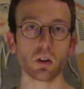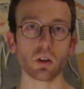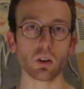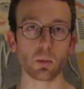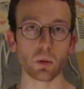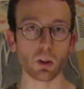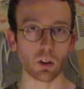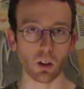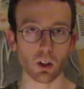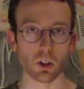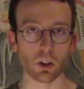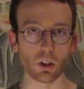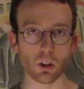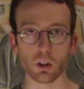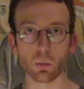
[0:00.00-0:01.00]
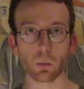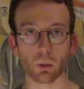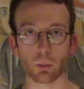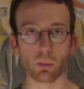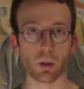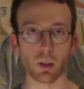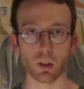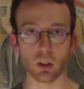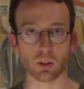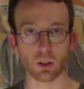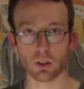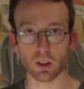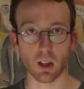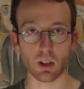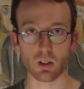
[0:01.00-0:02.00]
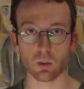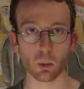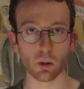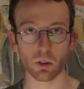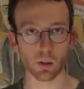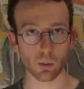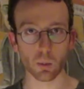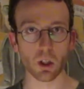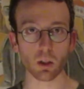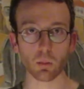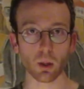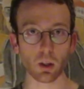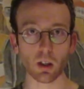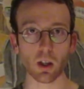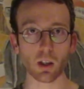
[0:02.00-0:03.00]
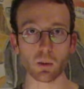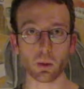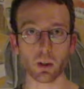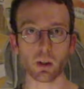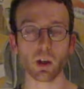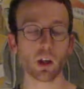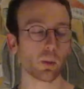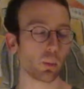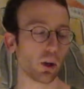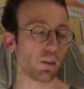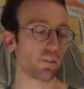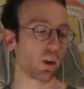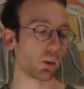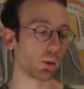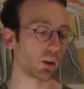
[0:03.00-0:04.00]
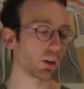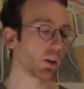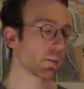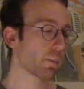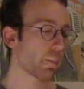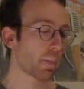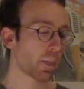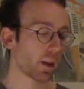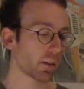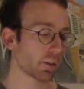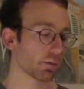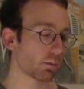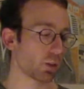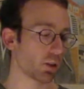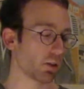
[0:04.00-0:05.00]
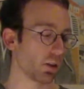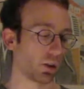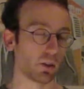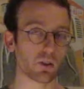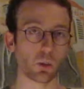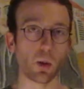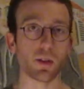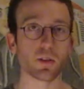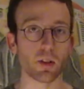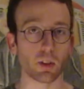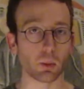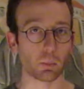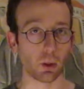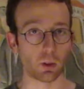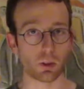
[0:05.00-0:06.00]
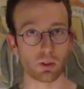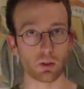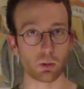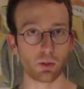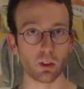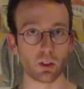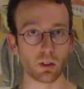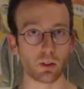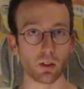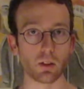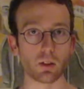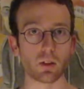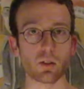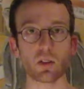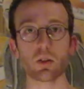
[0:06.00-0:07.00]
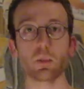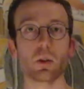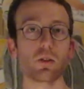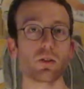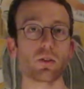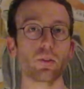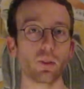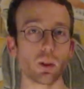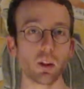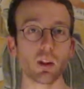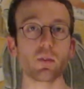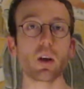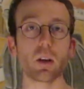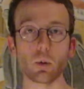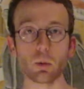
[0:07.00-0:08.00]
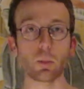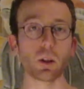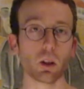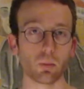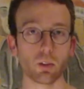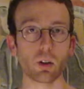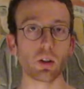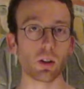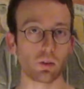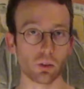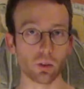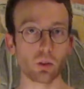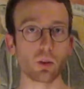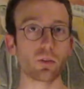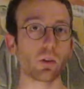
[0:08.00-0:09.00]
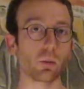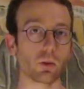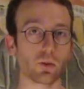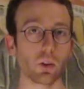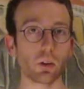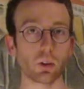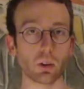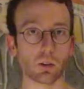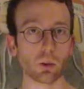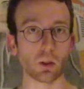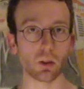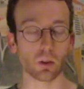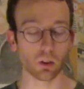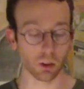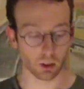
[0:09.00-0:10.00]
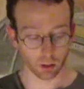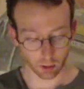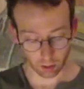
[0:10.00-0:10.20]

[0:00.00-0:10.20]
communication, you can probably just guess what I mean by it anyway. But if there were 20 components within the sentence as opposed to 3, then it would become very difficult if it was following the wrong order.